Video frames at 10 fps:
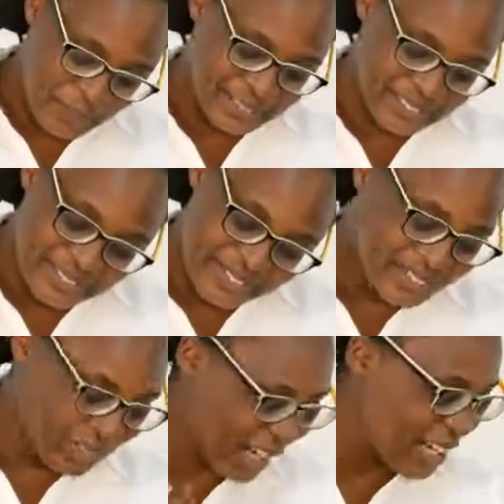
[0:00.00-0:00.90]
but
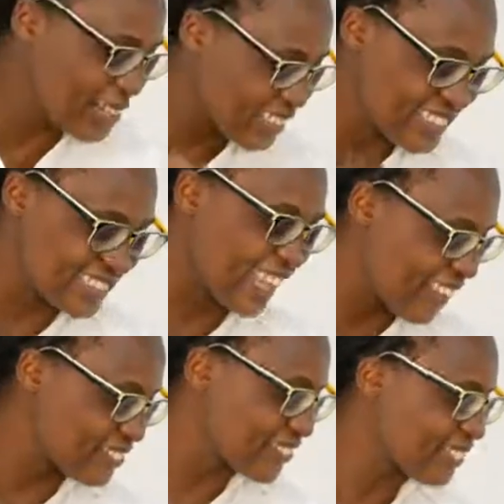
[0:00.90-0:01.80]
you train
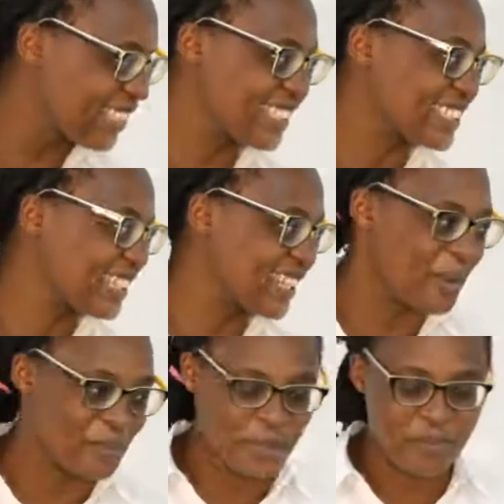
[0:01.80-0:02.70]
yourself to listen
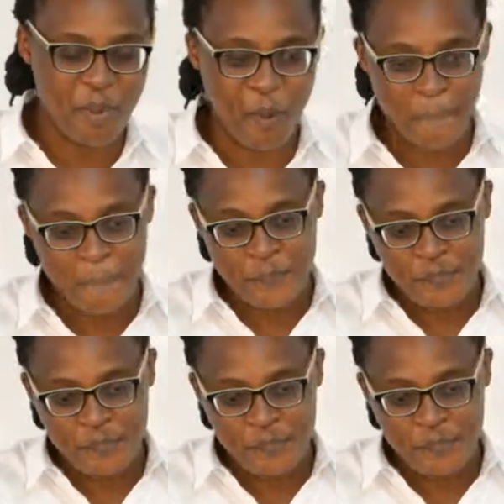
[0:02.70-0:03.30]
a bit more.